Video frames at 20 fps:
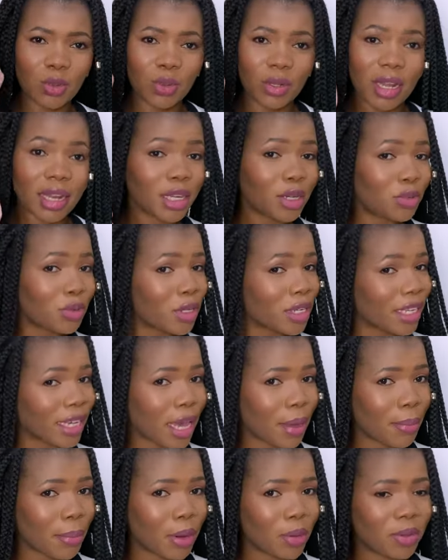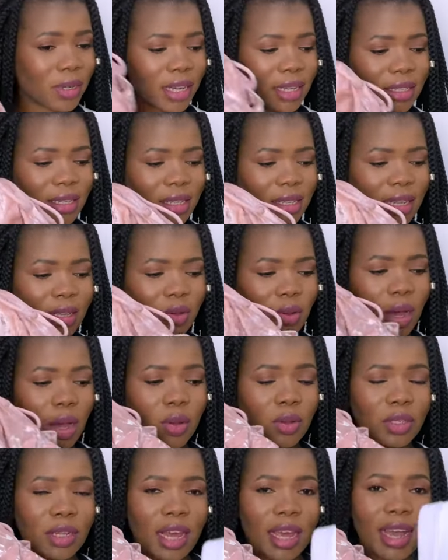with, and it really came out nicely. That's why I
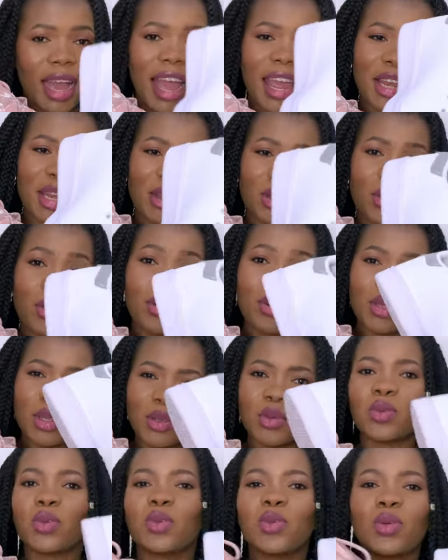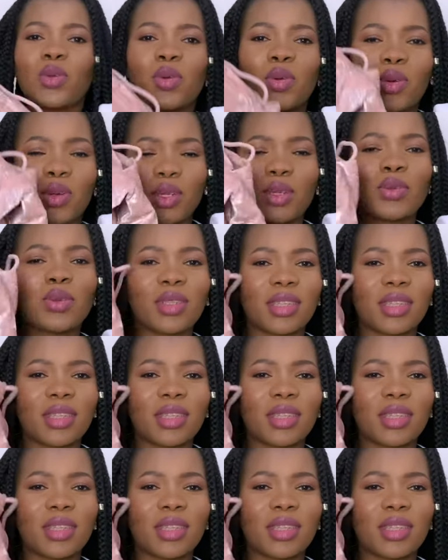was like, I know this would look good with